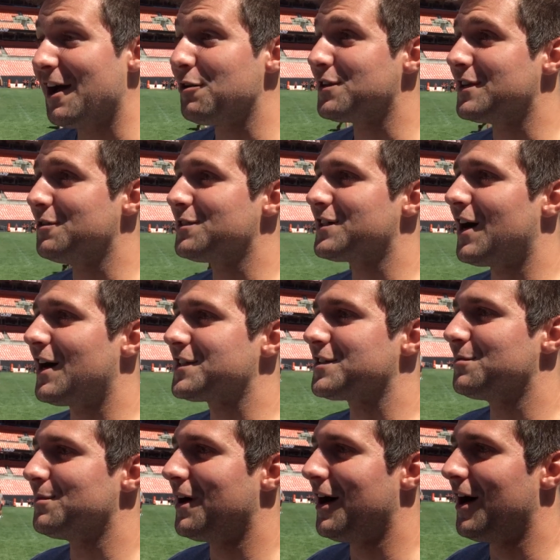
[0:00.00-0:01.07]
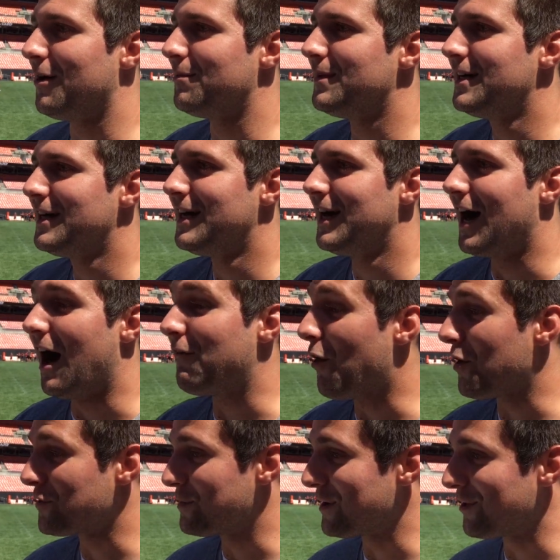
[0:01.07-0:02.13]
it was awesome. I've
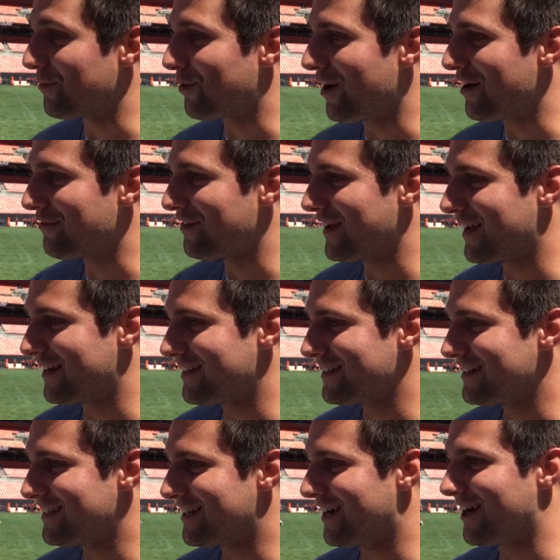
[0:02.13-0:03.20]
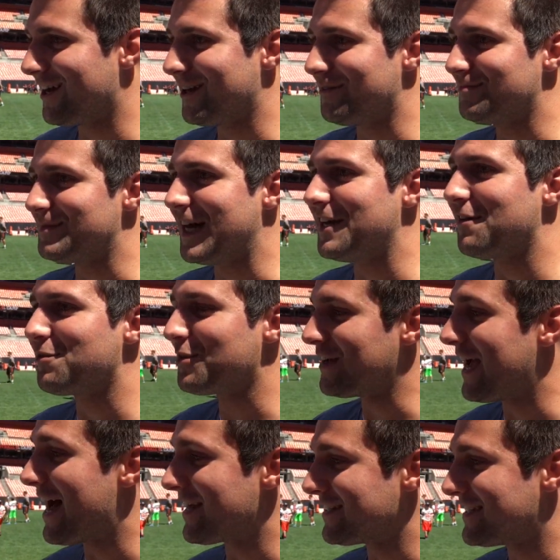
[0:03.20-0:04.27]
always been a LeBron fan. I never
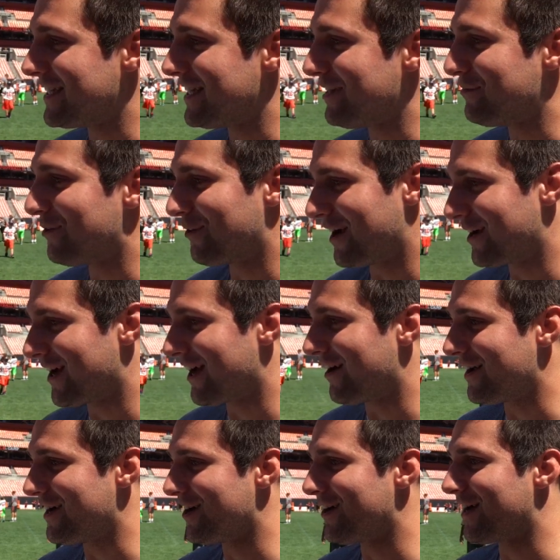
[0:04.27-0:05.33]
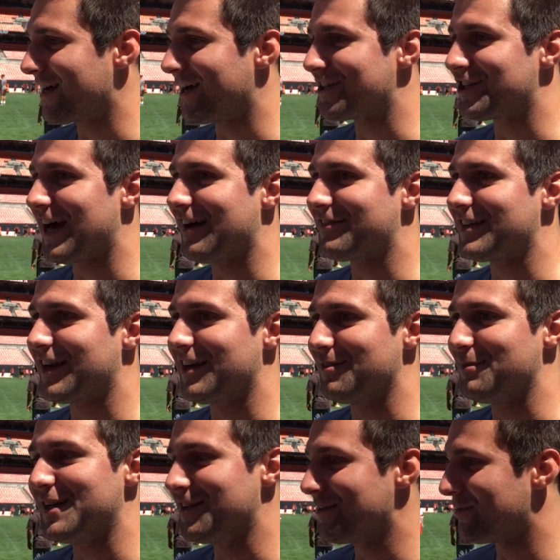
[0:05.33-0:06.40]
really had a team, but when I got out here and I got drafted, I
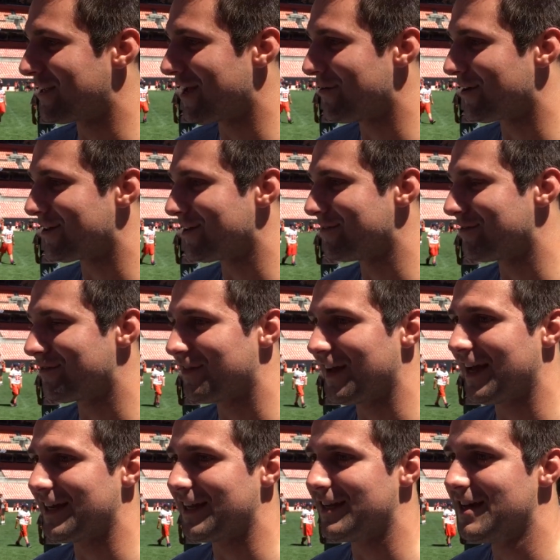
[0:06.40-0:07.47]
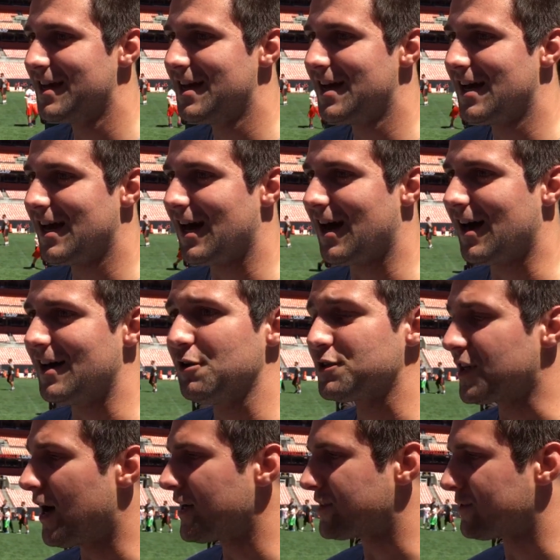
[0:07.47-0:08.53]
immediately became a Cleveland fan, and it
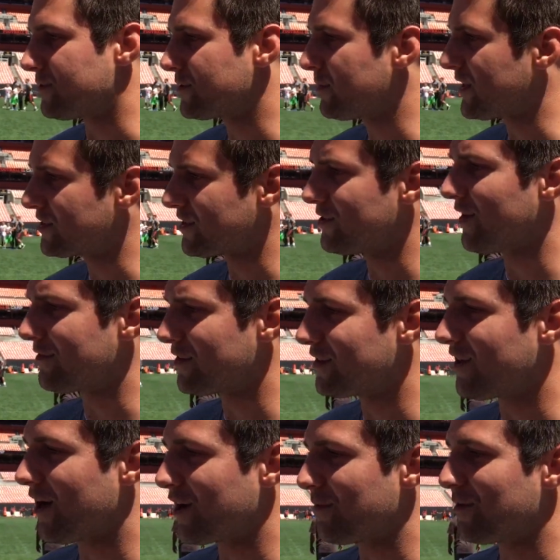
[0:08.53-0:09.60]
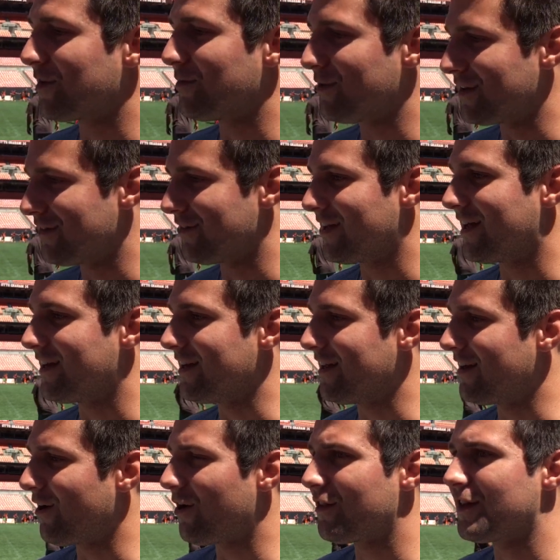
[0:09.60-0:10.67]
was awesome, especially after the documentary Believeland
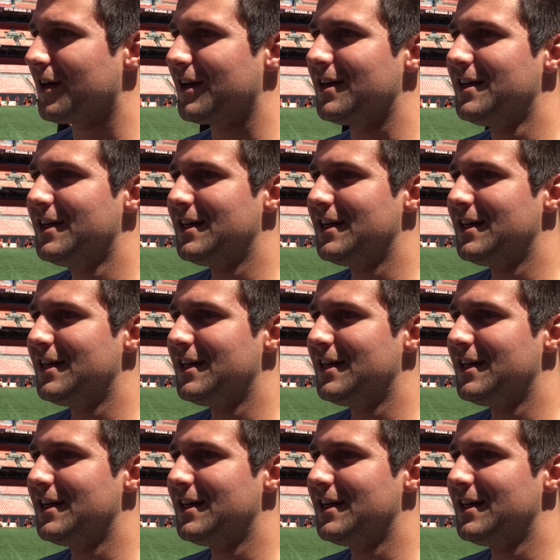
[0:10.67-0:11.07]
and all the